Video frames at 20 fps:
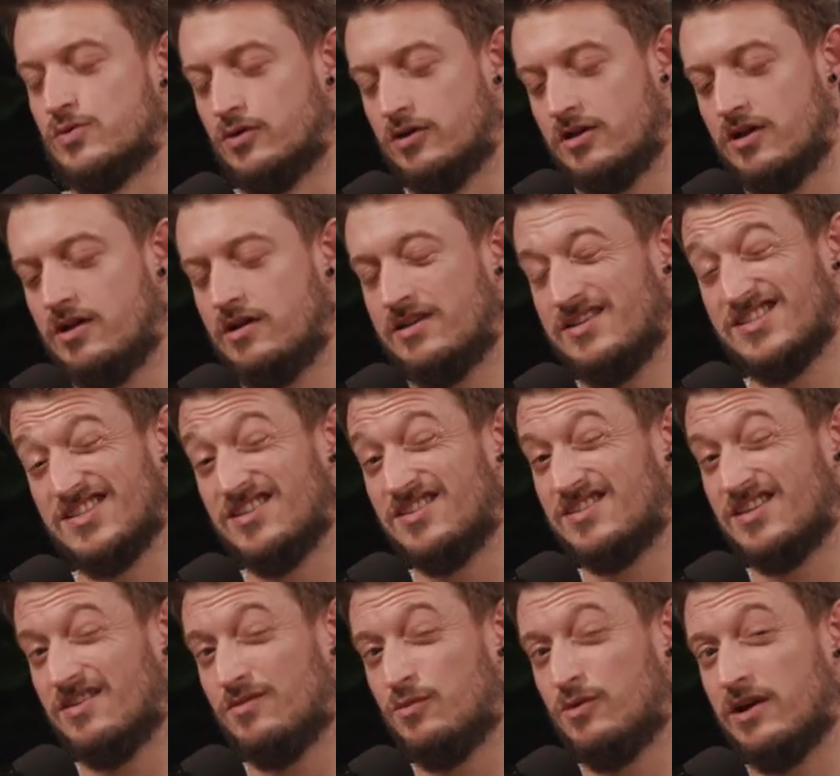to um, all our
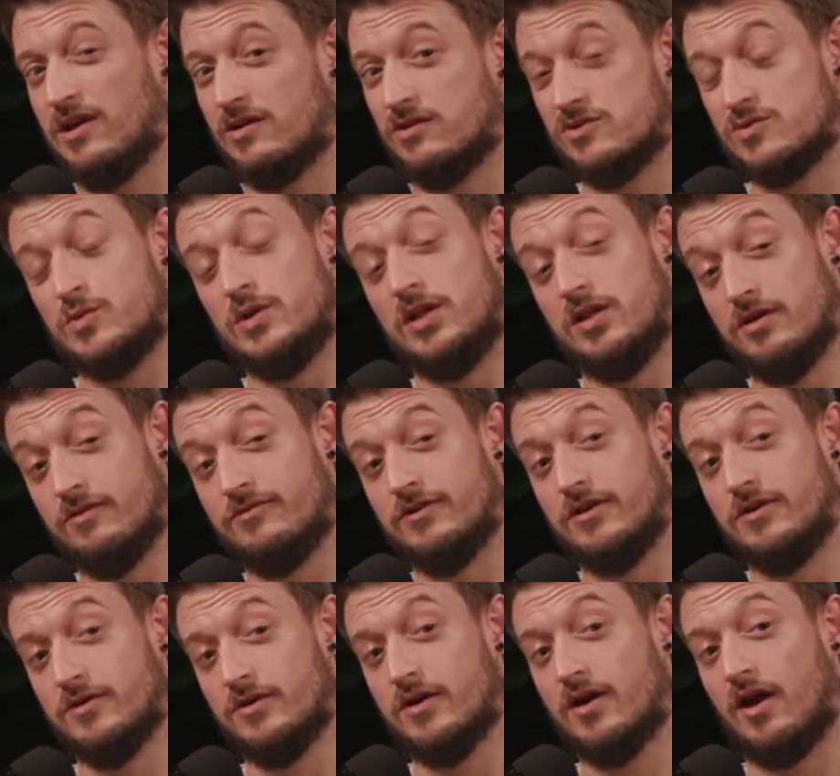listeners in Wales, we love
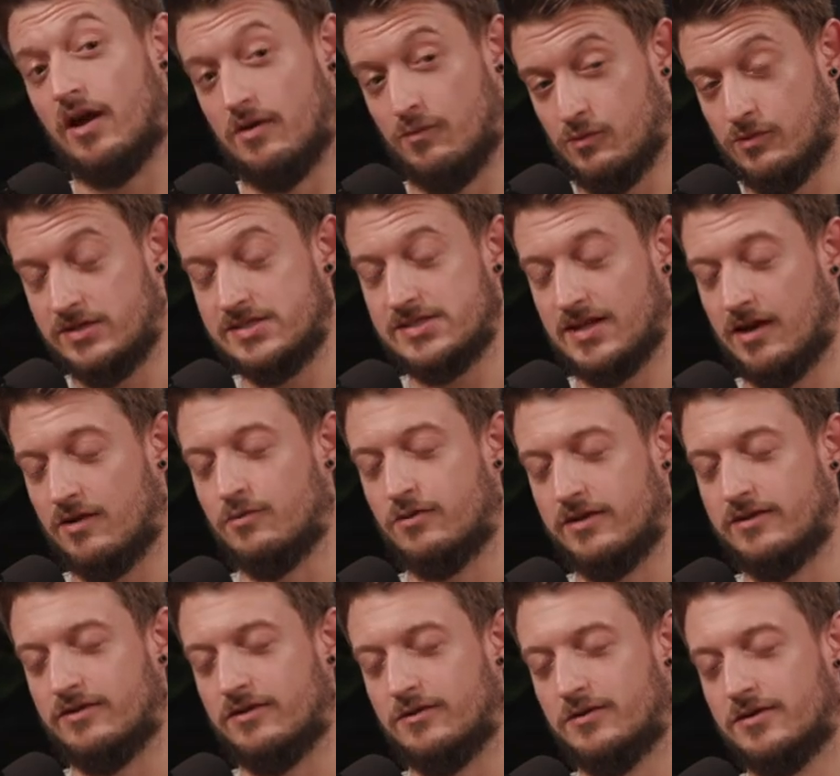you and we stand with